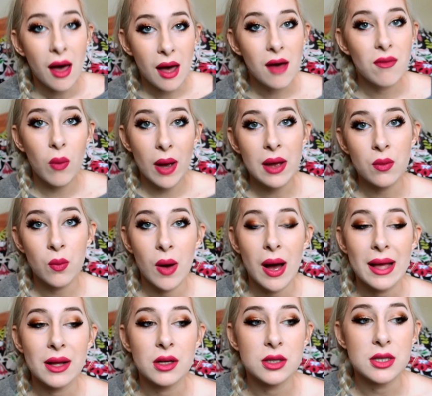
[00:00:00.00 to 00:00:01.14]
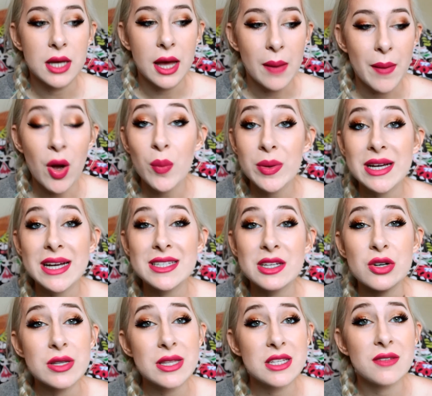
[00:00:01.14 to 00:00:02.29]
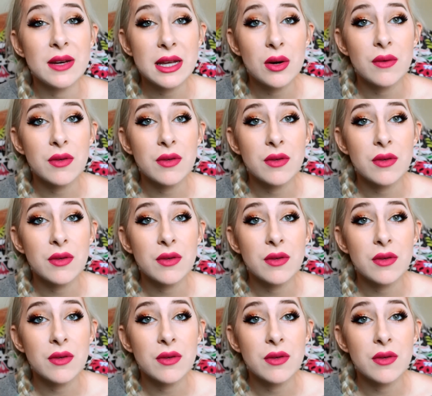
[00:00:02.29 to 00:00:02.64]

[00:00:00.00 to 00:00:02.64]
of Wet n Wild. I hope you guys enjoyed this video.